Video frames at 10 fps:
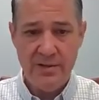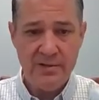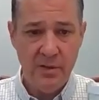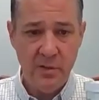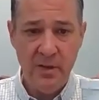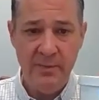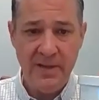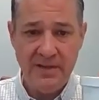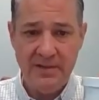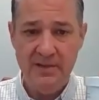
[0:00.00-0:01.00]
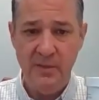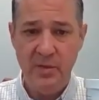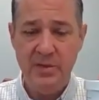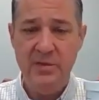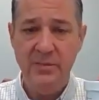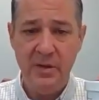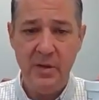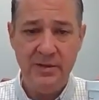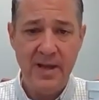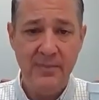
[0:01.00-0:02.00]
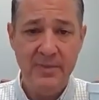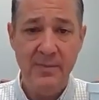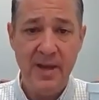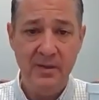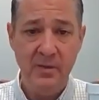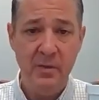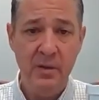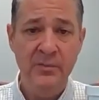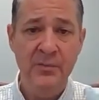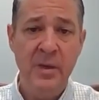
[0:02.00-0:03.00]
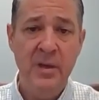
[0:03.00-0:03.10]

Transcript: So magnesium, we use something called Optimag Neuro.